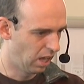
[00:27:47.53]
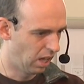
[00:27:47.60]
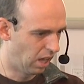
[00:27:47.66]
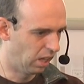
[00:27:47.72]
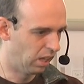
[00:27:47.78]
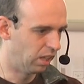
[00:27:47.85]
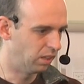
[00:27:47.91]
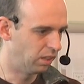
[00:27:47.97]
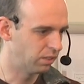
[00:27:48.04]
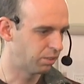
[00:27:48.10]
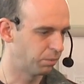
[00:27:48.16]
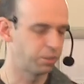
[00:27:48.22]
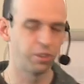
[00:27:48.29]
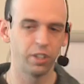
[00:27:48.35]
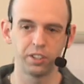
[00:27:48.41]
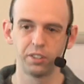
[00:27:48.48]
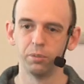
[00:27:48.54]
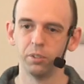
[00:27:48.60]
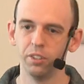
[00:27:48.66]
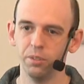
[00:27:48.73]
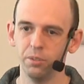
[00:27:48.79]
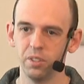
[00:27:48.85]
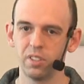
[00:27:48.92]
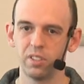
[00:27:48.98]
Uh, so what you actually want to
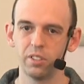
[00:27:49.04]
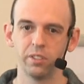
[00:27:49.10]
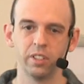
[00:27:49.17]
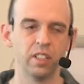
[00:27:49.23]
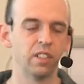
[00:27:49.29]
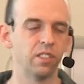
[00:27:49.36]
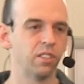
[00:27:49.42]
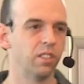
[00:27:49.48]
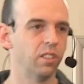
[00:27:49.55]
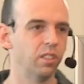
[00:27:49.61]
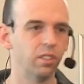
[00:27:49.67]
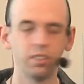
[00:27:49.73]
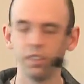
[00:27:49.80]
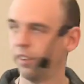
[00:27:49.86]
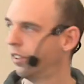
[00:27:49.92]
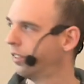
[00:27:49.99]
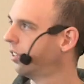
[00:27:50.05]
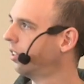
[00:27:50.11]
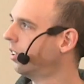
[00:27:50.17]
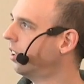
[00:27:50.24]
do is serialize this so that